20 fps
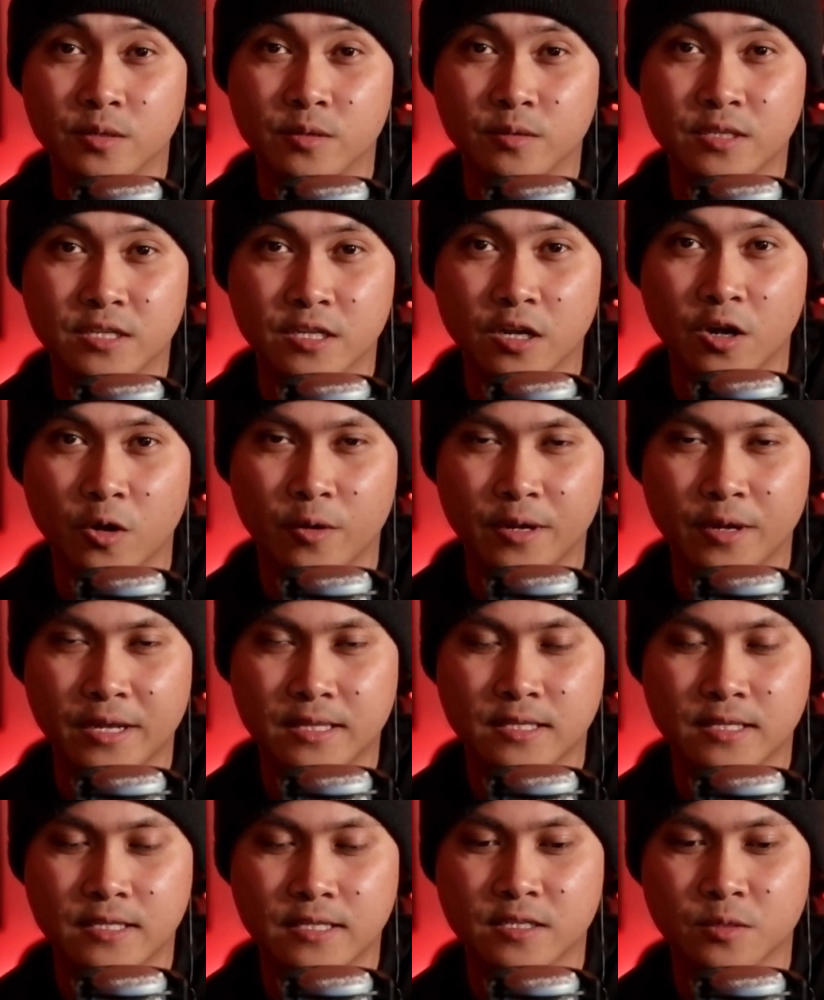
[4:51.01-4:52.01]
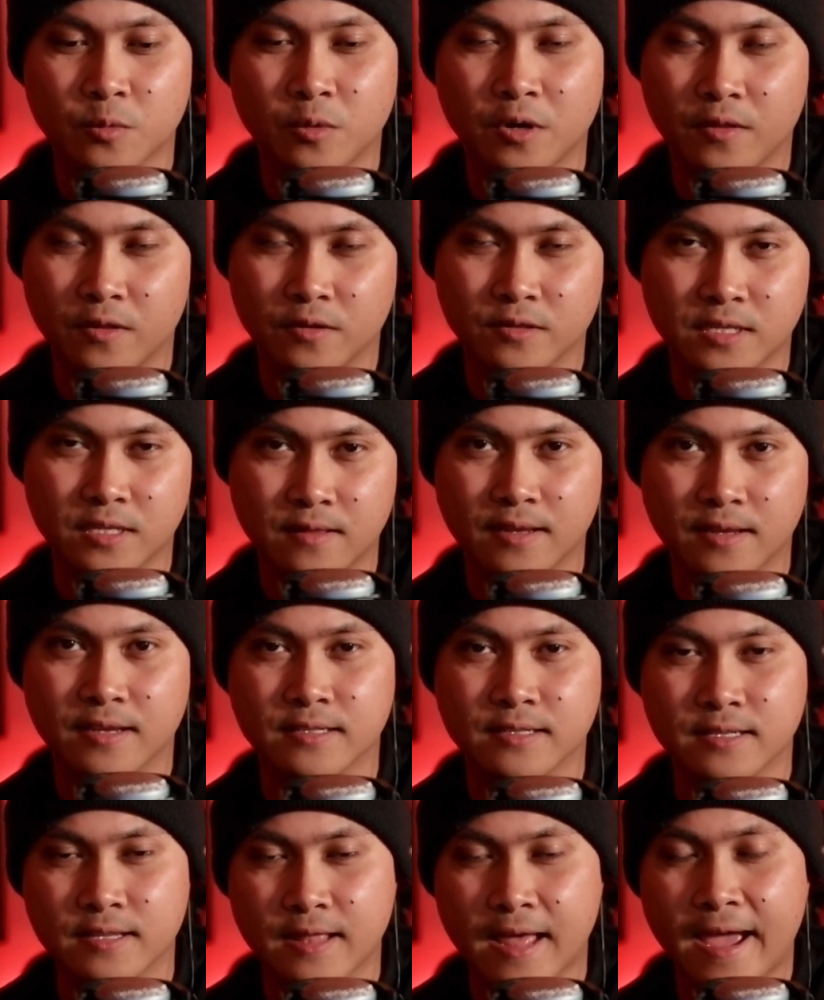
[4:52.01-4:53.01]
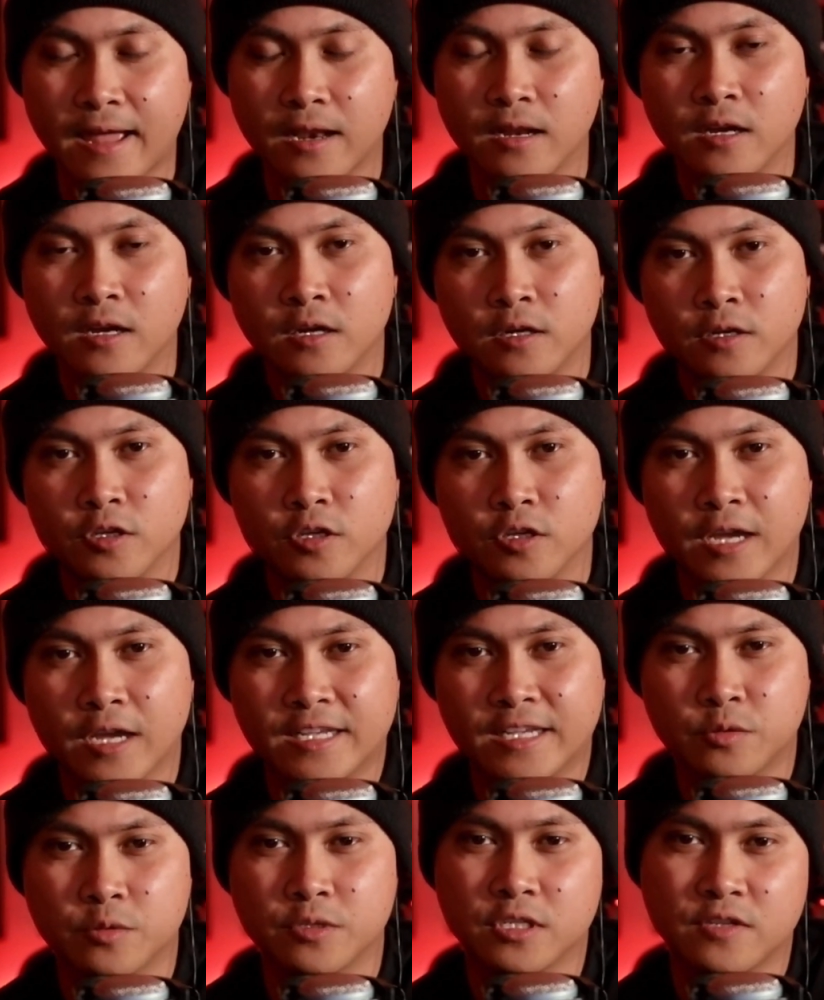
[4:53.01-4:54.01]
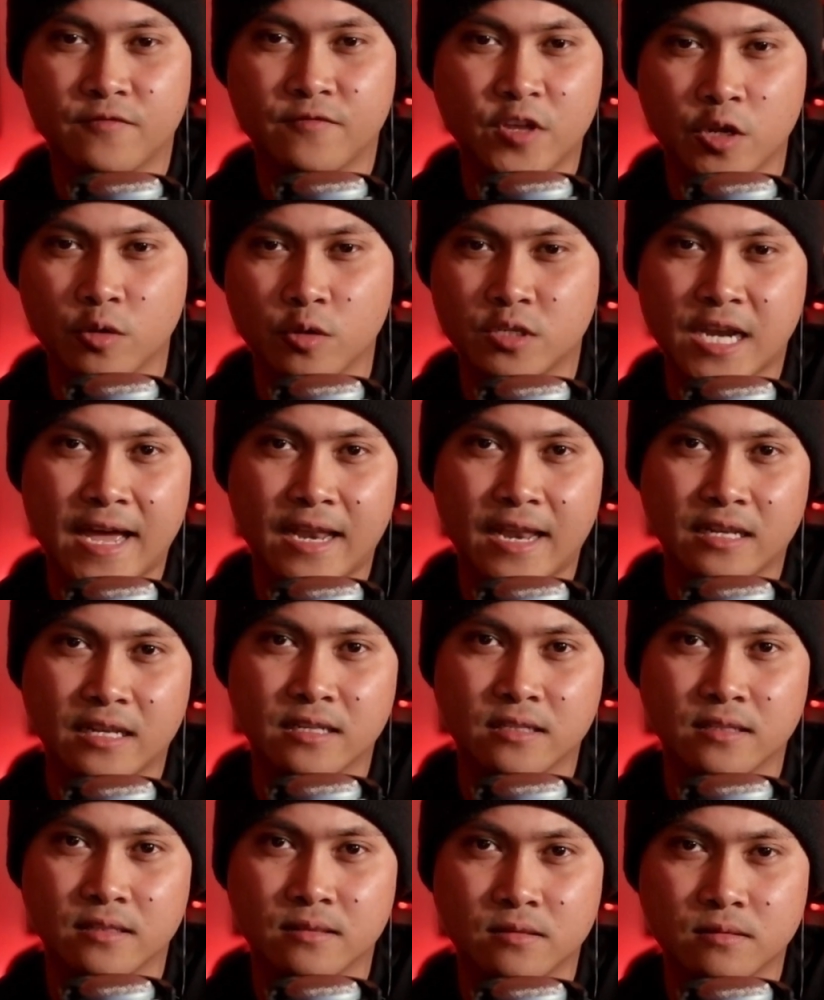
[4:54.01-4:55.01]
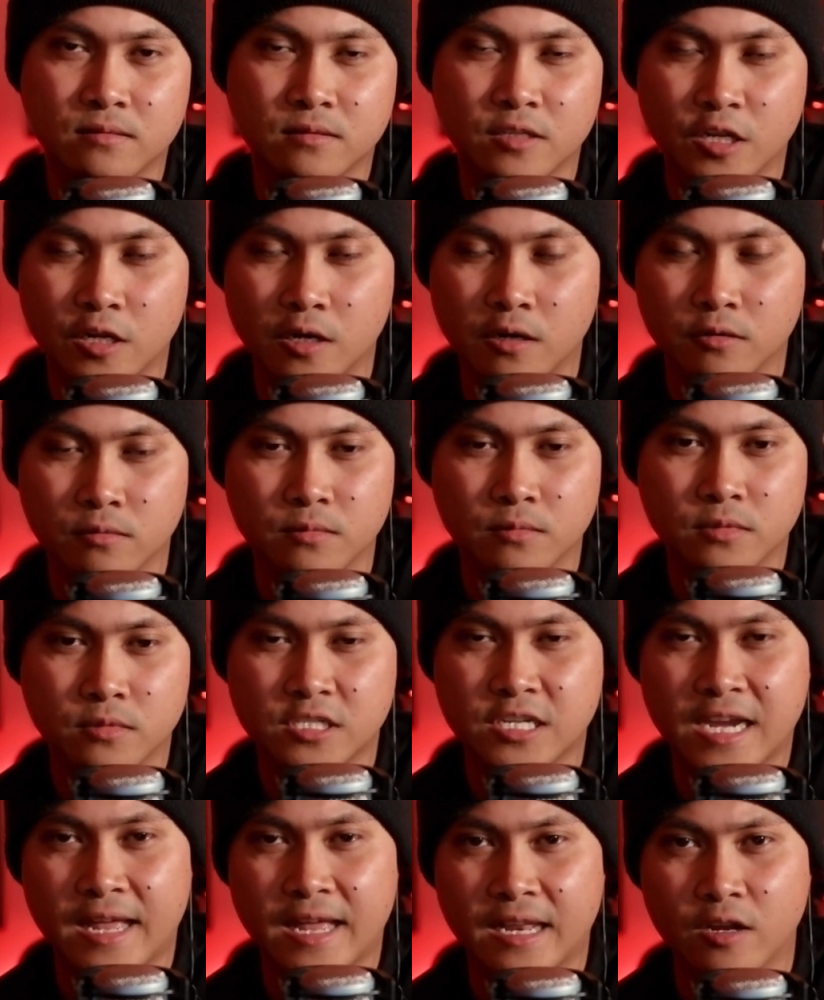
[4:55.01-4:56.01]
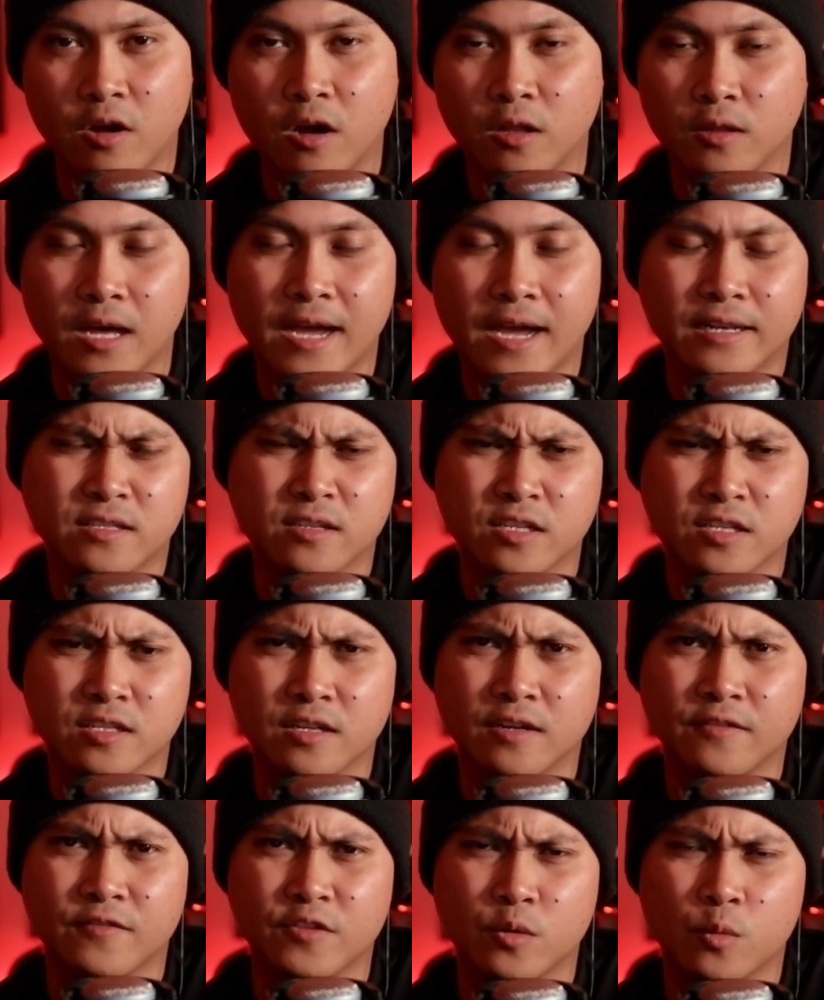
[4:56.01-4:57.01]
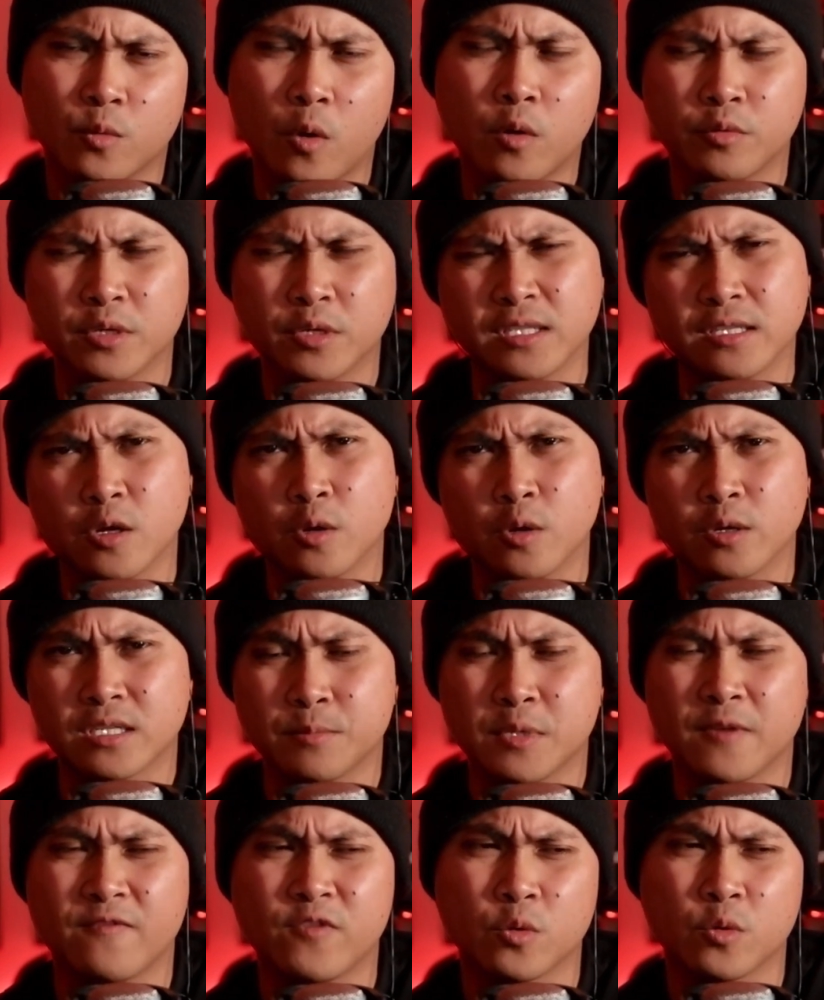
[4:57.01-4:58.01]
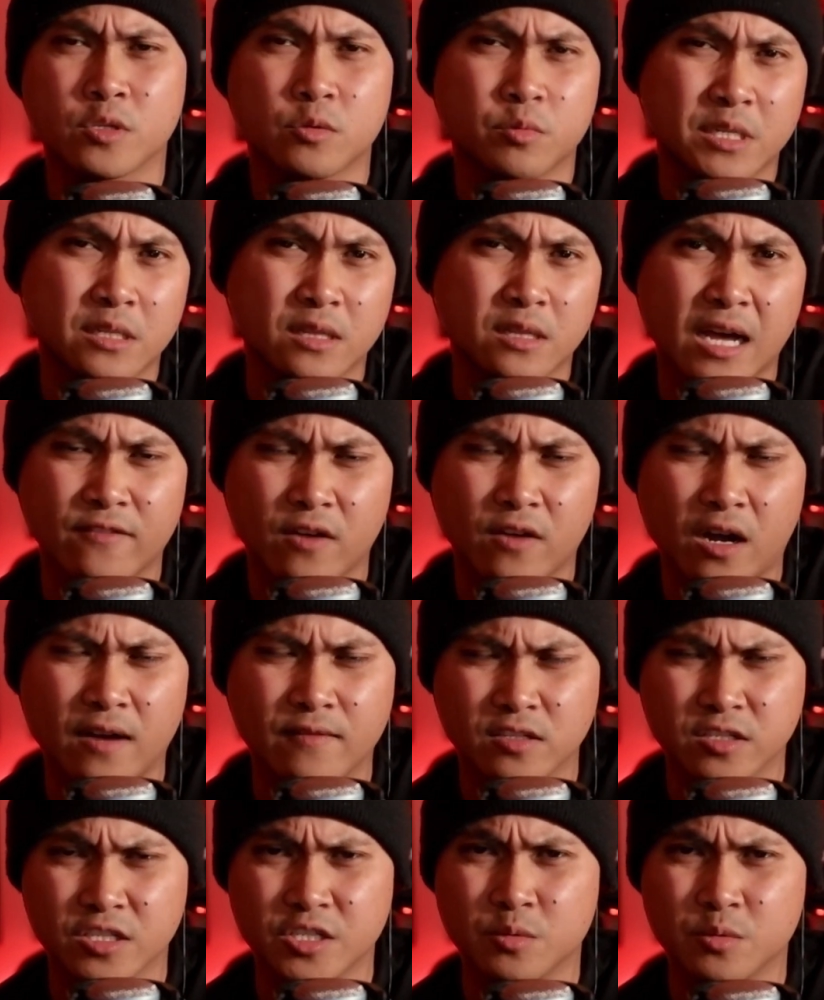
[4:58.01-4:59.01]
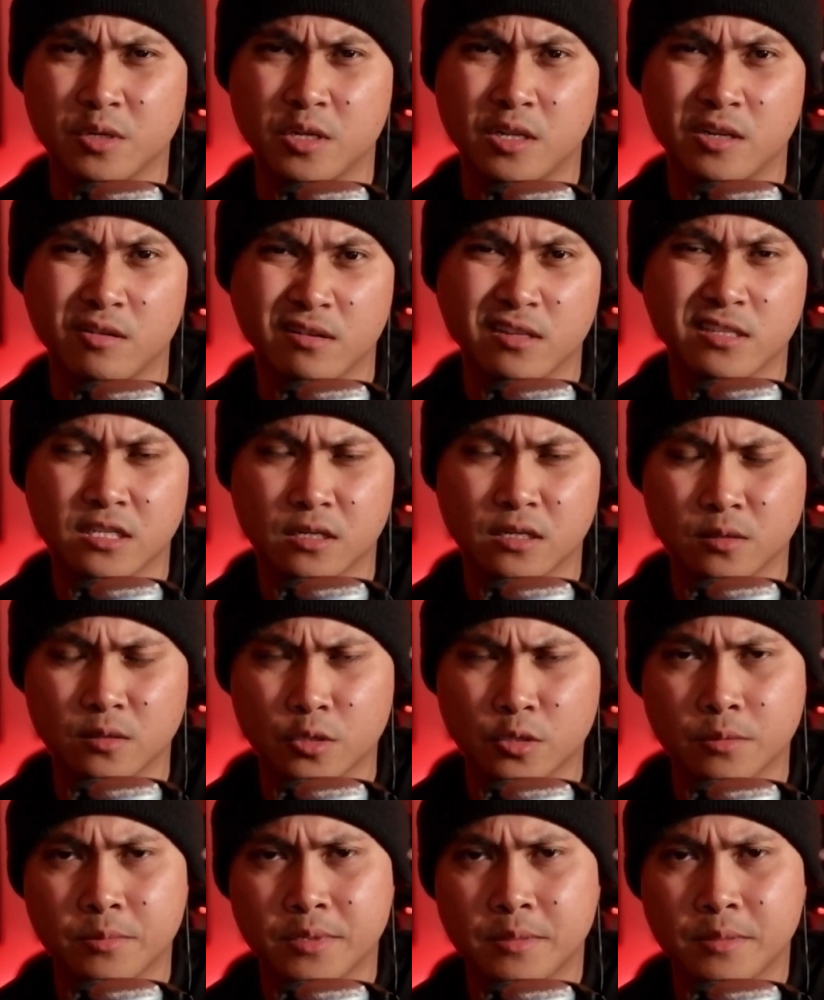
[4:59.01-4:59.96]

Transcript: So it's one of those things that you guys were just video chatting and, you know, chatting online, so stuff, you won't really notice. I mean, if it was real life, obviously you would notice it a little bit